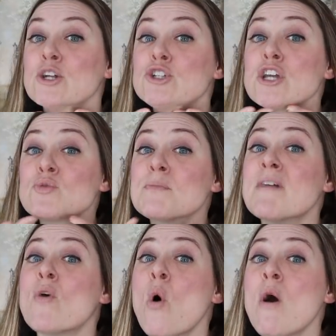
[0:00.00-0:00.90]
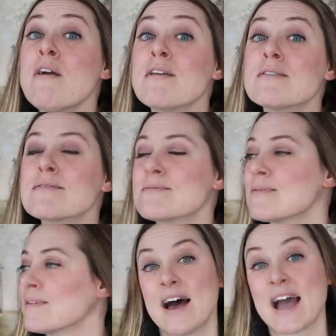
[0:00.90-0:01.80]
Just with my voice.
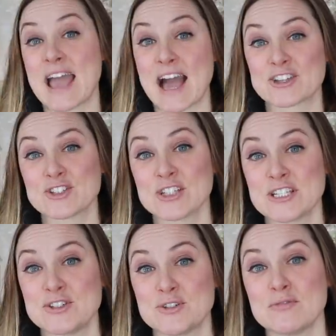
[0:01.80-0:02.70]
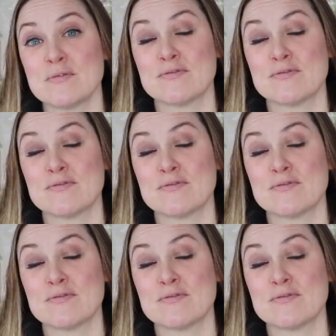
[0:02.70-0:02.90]
I actually do